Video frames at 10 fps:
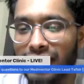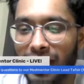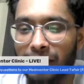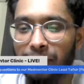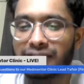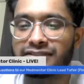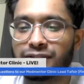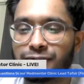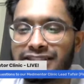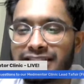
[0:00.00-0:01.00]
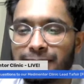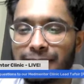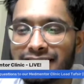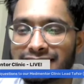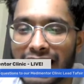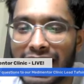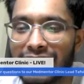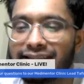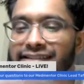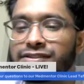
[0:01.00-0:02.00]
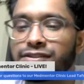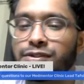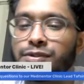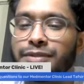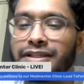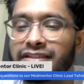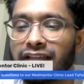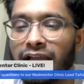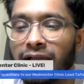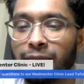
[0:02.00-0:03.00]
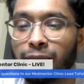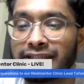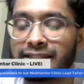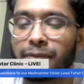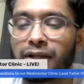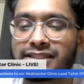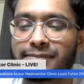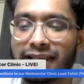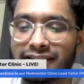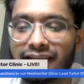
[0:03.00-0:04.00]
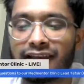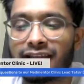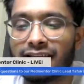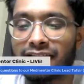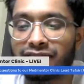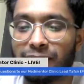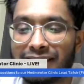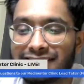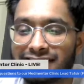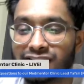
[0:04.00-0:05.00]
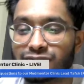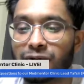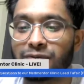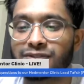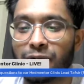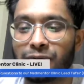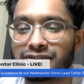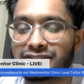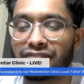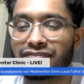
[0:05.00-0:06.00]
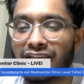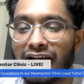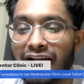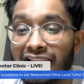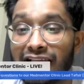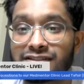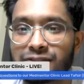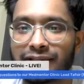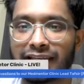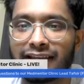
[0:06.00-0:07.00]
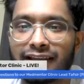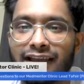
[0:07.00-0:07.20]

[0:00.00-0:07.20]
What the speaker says: But it's to do with GPs and it's to do with widening participation for medicine as well. So stuff that I like doing.